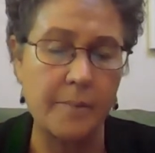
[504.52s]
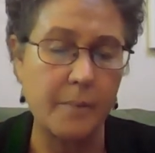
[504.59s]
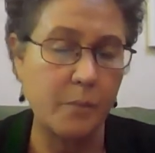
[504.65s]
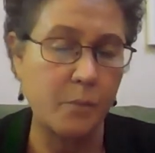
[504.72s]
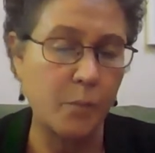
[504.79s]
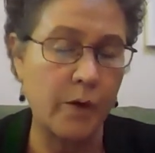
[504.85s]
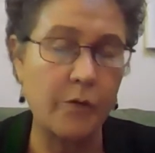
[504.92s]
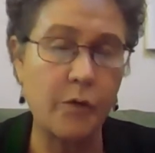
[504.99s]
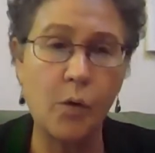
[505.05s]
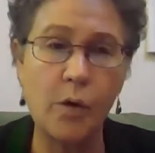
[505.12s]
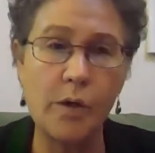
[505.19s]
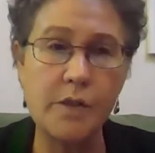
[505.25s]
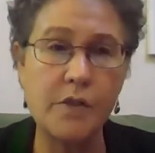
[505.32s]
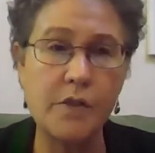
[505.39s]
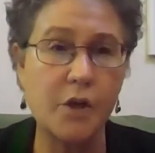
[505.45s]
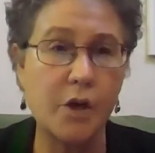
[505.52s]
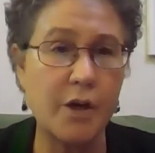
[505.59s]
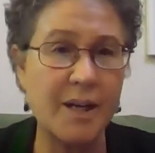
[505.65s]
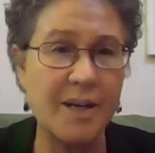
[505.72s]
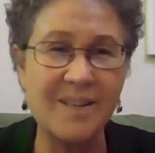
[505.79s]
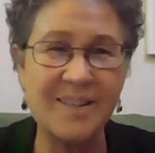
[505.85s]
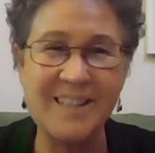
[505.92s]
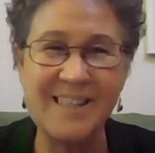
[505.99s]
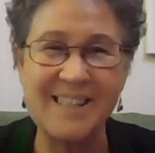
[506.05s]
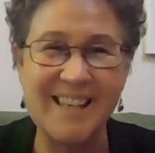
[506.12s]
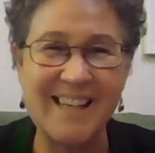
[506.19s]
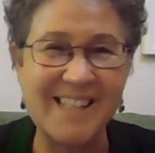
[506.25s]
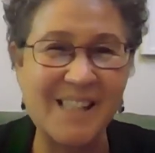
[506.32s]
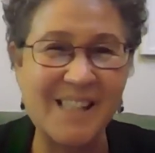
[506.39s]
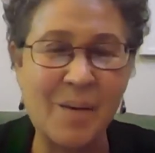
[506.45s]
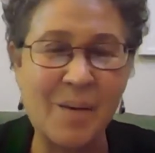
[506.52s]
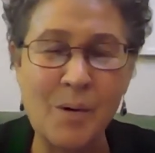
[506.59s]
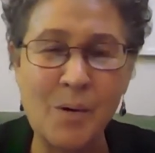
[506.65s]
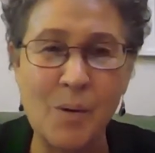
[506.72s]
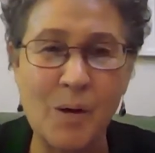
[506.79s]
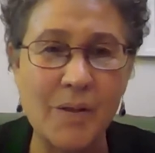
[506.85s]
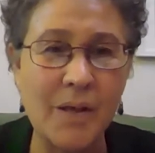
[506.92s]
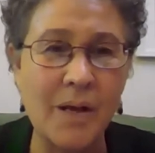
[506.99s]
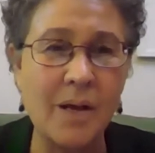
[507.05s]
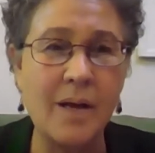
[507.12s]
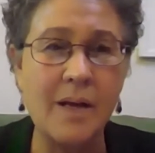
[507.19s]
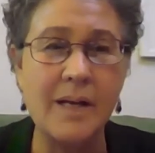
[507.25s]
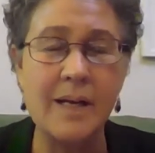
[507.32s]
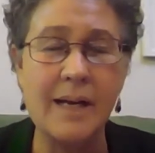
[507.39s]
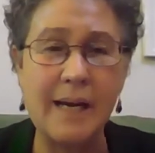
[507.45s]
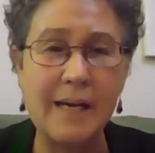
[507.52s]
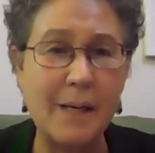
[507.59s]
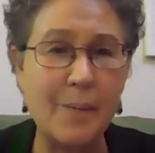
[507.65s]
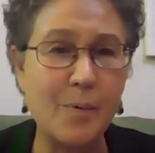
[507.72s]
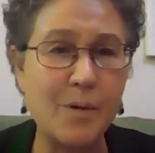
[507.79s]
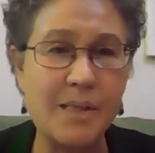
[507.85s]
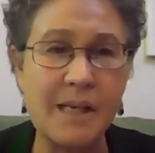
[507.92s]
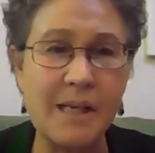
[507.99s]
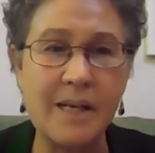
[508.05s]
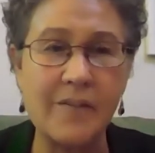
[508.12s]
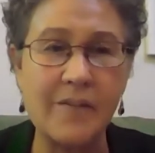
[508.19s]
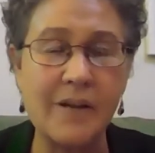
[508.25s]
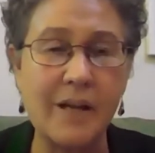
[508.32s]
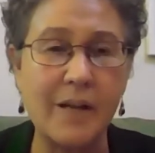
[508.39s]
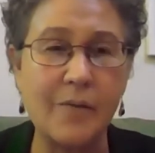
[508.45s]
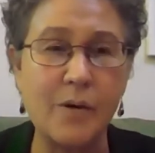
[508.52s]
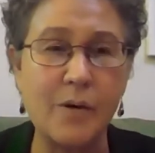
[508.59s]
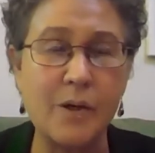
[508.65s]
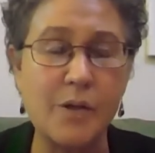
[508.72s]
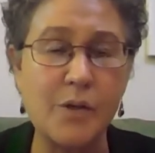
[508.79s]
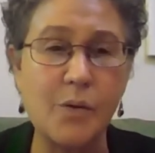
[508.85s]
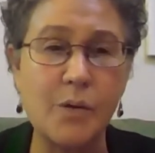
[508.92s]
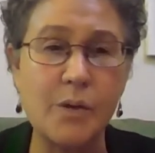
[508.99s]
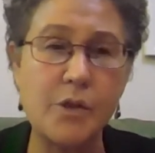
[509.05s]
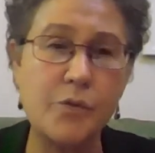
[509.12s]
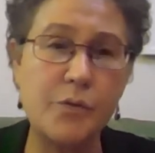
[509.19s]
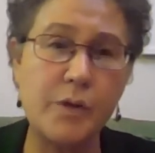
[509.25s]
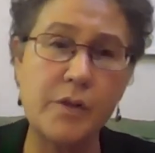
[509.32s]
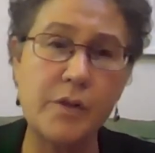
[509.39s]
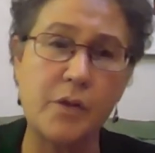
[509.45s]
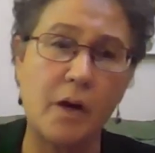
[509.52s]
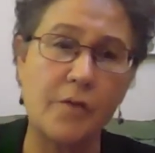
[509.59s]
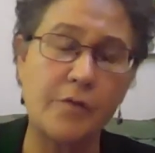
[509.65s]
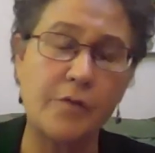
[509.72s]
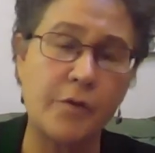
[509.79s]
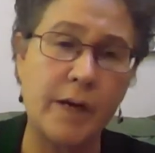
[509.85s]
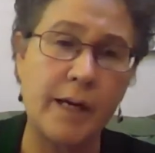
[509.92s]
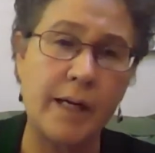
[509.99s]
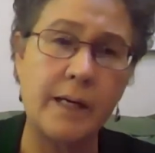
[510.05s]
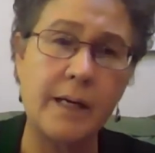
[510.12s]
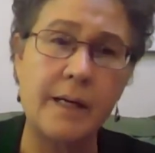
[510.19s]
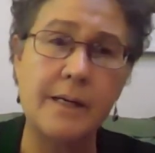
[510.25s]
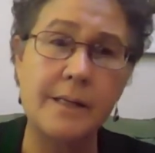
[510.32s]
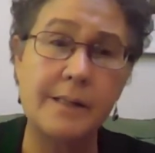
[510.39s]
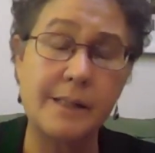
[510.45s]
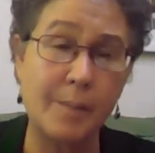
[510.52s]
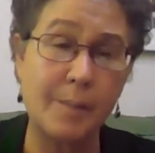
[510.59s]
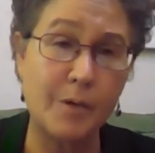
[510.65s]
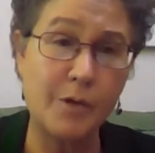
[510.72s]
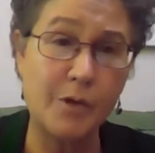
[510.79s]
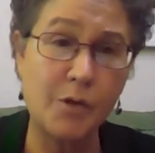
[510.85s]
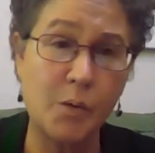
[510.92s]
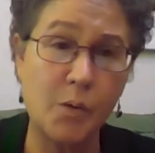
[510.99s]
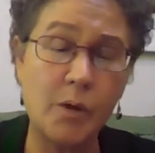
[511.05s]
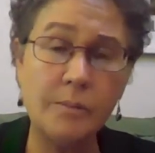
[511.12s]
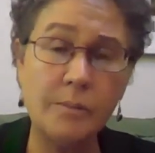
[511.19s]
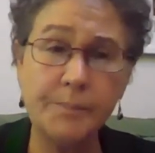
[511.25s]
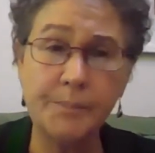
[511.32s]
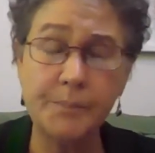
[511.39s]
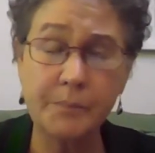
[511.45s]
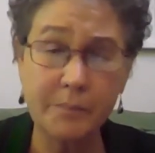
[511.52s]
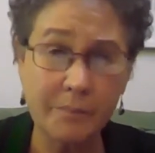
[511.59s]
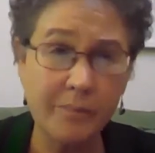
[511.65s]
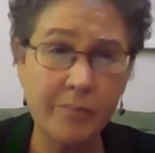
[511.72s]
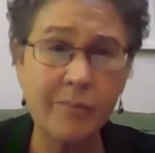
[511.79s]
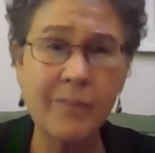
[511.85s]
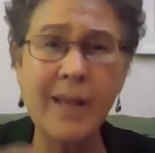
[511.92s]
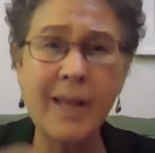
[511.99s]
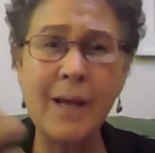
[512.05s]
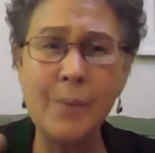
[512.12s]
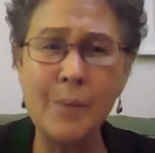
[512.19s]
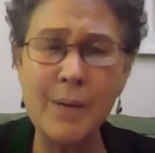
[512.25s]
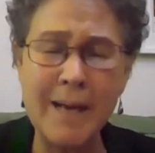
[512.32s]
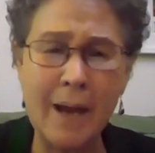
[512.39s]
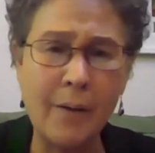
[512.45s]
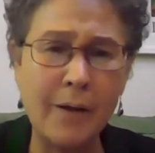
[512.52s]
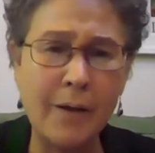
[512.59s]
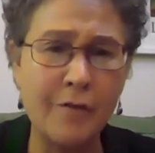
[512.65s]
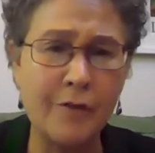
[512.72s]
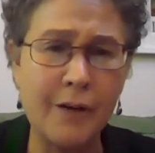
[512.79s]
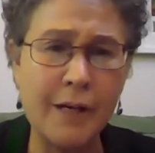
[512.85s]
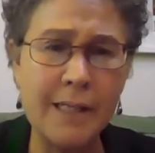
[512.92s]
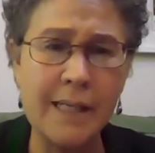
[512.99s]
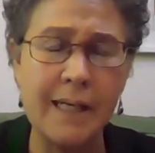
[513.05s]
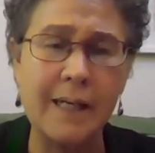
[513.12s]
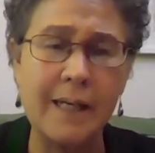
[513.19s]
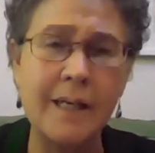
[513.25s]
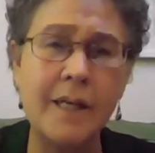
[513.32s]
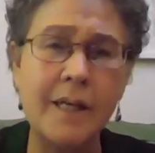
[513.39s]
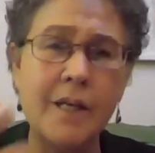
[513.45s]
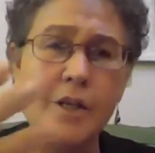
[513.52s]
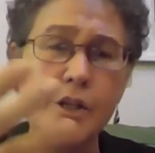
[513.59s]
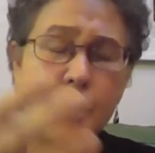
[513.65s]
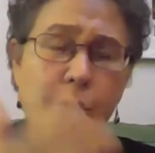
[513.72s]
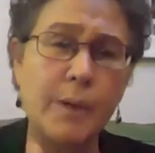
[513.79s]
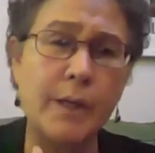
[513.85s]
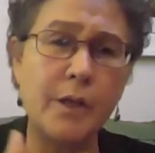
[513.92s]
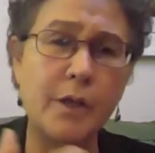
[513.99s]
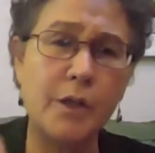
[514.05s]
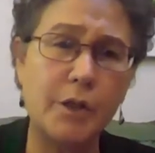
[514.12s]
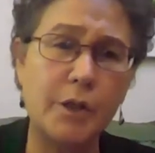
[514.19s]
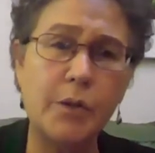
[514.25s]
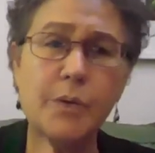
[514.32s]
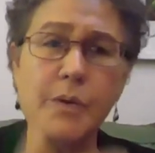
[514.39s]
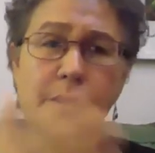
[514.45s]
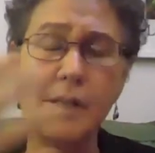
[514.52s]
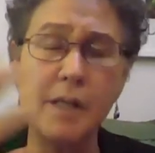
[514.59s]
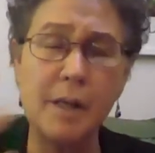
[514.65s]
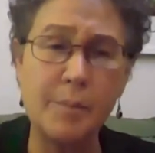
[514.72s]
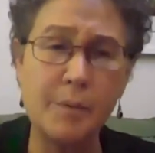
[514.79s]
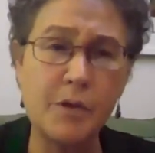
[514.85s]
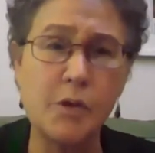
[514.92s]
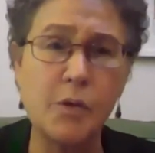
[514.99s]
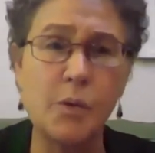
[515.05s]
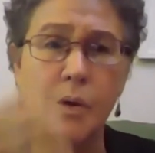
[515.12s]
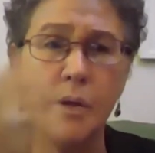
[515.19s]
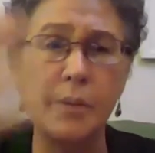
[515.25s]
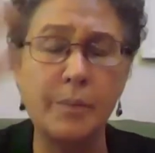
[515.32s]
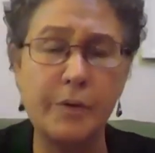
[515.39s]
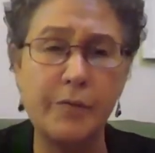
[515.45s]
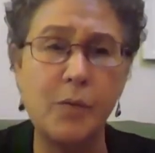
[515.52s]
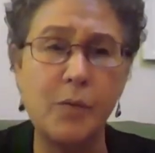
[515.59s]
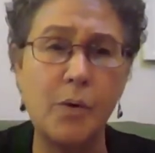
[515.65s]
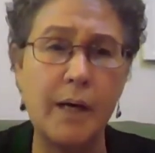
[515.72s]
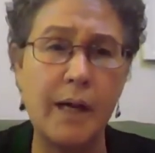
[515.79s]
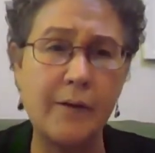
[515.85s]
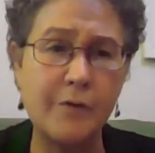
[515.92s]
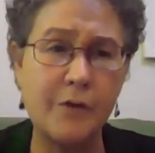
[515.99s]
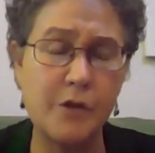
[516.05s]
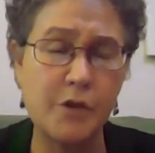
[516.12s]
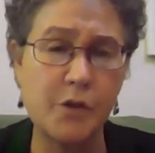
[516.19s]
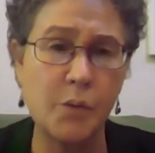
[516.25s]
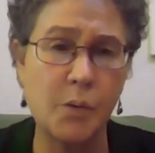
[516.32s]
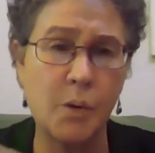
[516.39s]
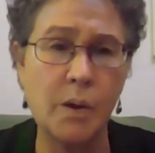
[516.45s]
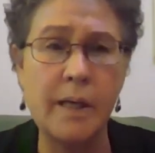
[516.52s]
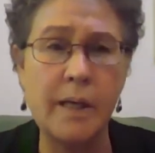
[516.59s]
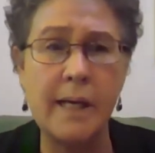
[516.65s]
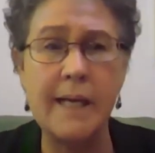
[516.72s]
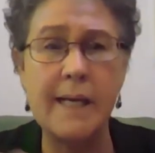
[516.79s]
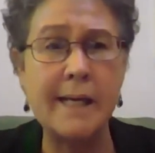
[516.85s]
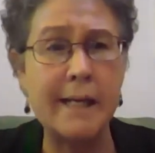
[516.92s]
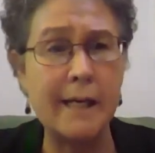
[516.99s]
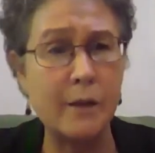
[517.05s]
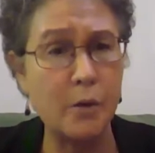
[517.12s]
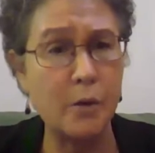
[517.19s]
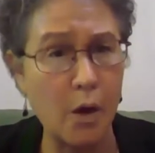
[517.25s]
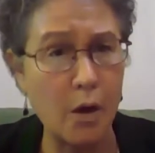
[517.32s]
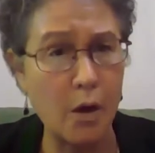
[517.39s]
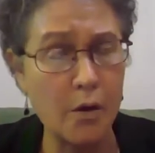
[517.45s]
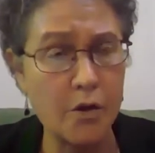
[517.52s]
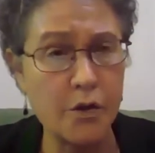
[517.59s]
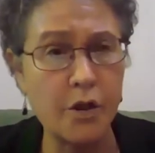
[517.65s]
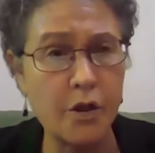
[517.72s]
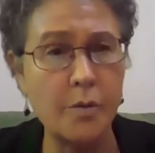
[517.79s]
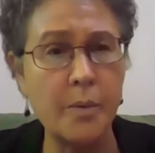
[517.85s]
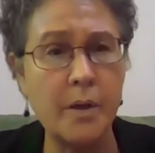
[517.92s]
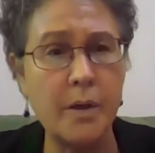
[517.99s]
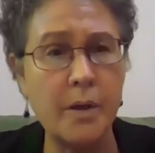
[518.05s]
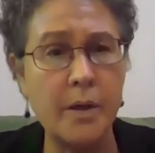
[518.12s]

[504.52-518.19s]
We, of course, started this last summer with 90% of California school districts offering summer school, and we now have funding to include summer school and before and after school in a long-term